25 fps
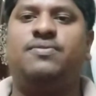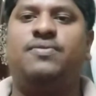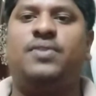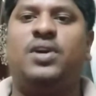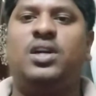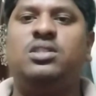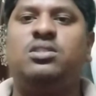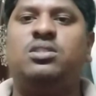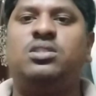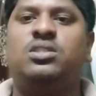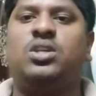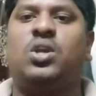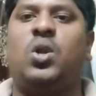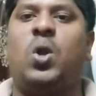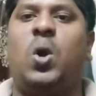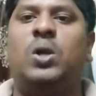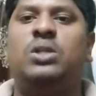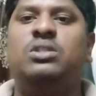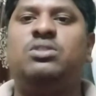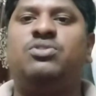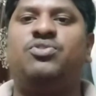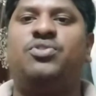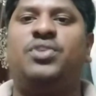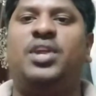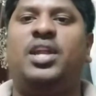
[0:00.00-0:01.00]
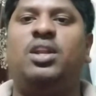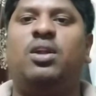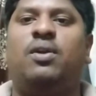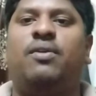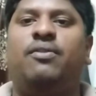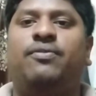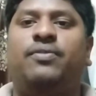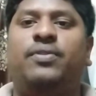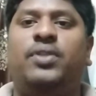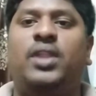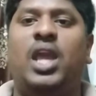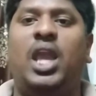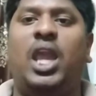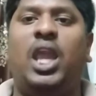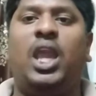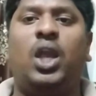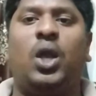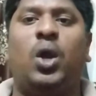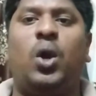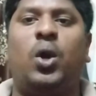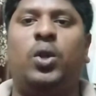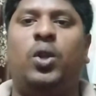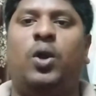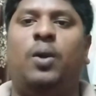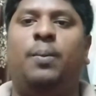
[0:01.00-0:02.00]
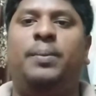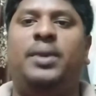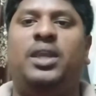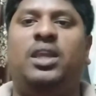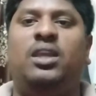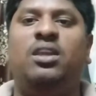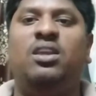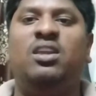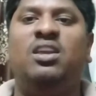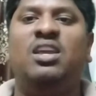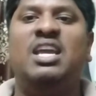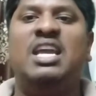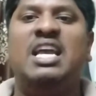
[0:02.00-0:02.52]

first concentrate of the economy,